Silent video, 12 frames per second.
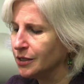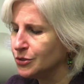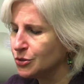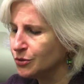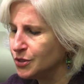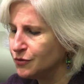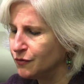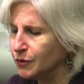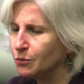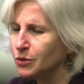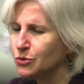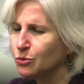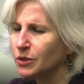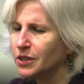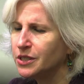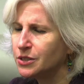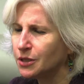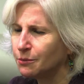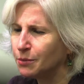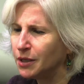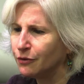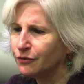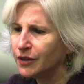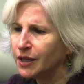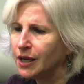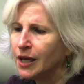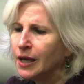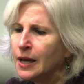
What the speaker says: And so this film was released on POV.